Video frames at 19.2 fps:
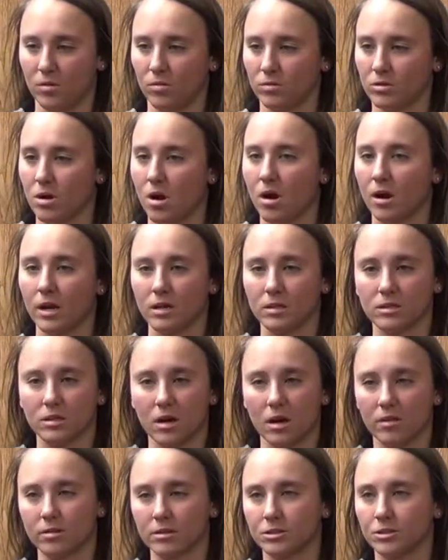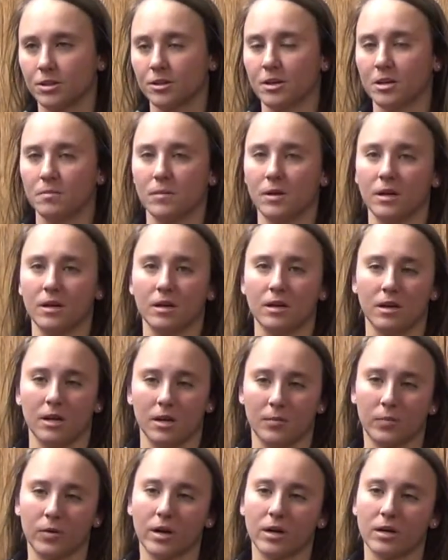talking to other journeymen
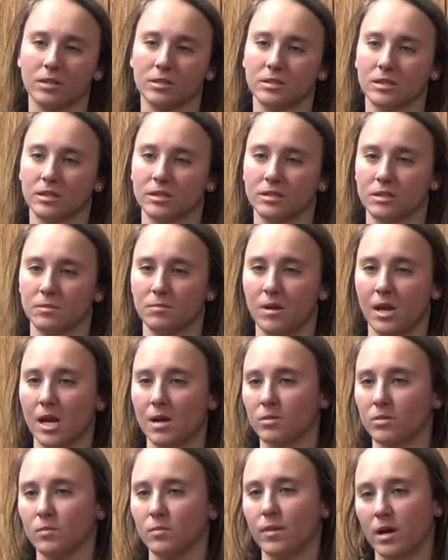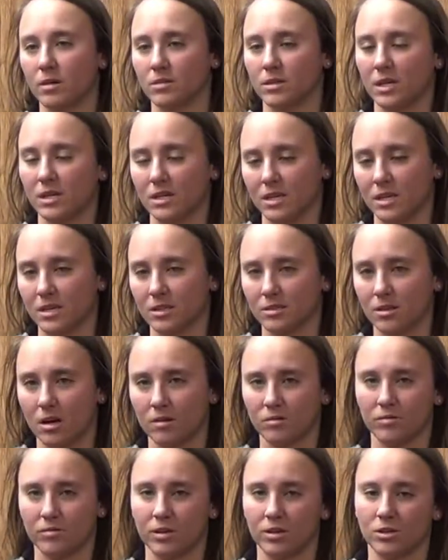and apprentices and being able to bounce ideas
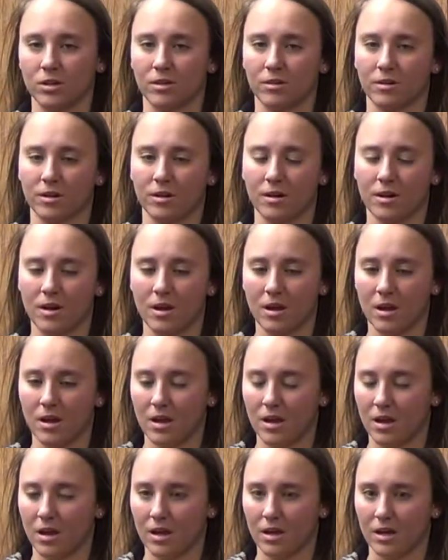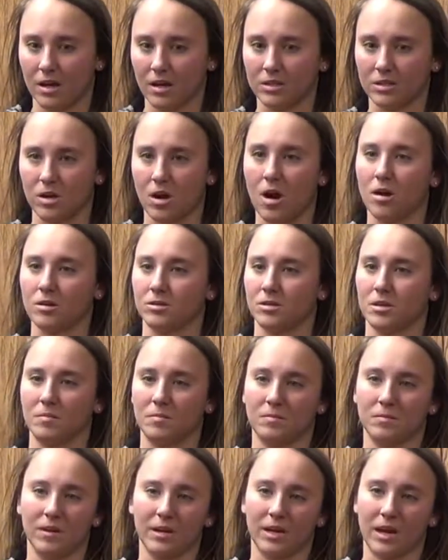off of each other, it's
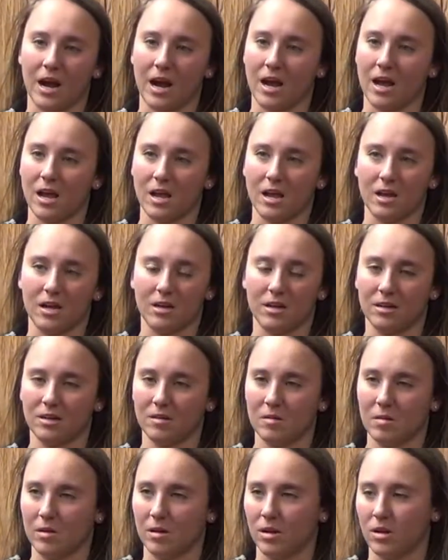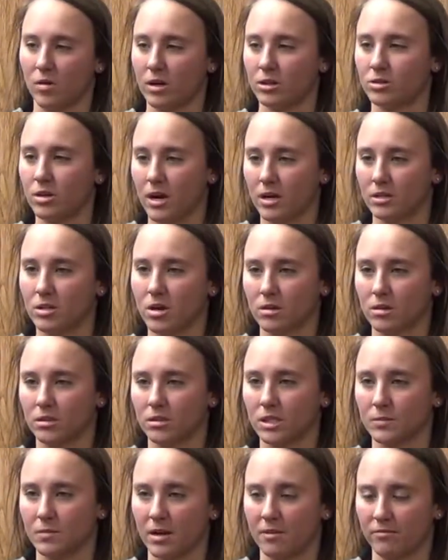awesome. Like I try to talk to
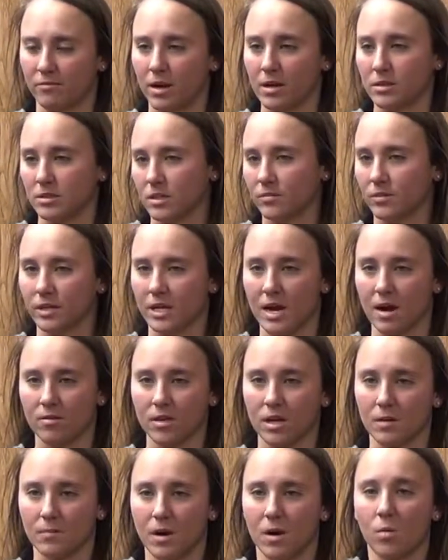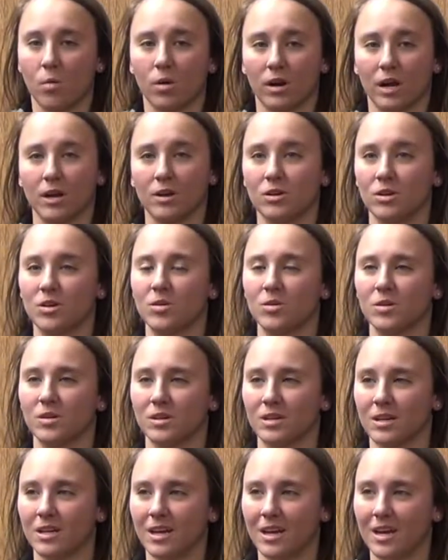some of my friends every now and then about what I do,
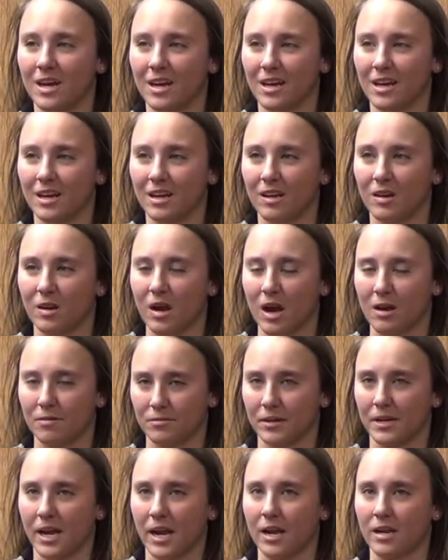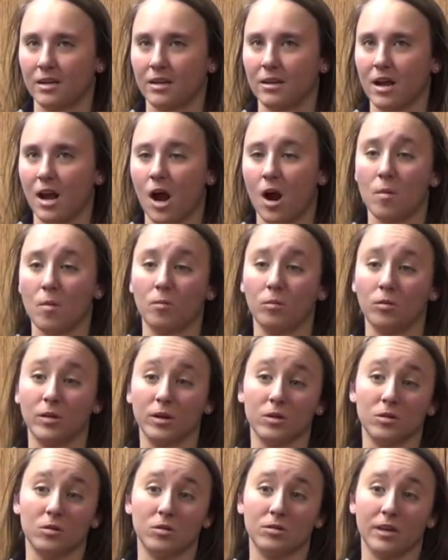and I forget how
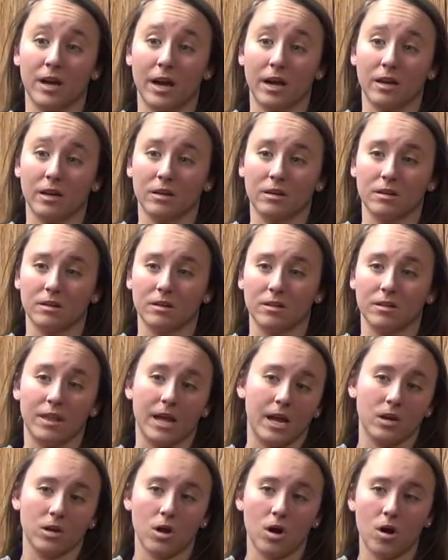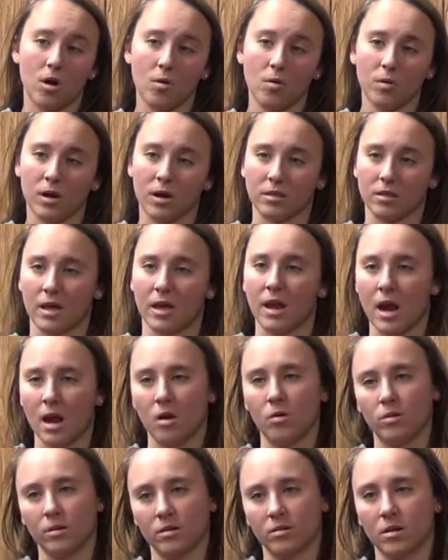little that they know and that
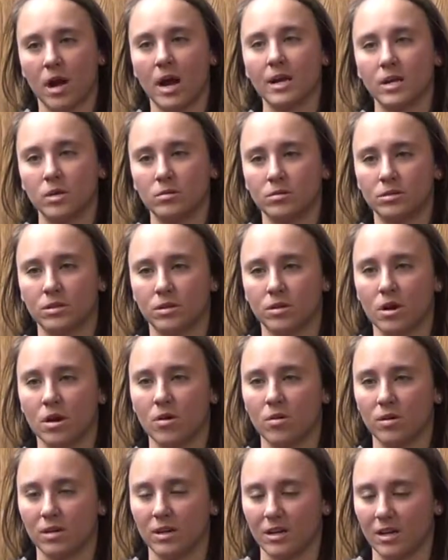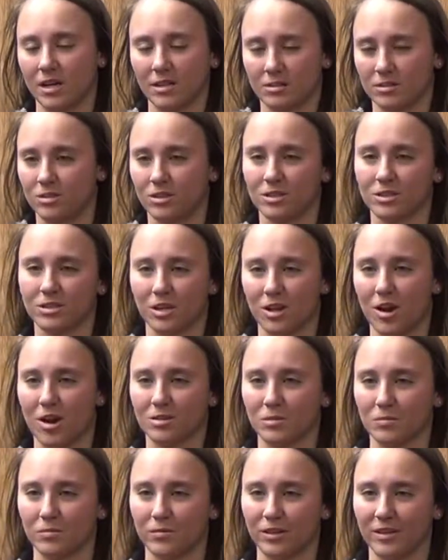how little I used to know, and it's just an
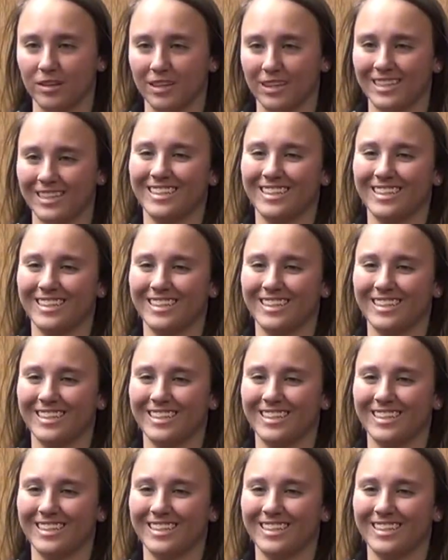awesome feeling.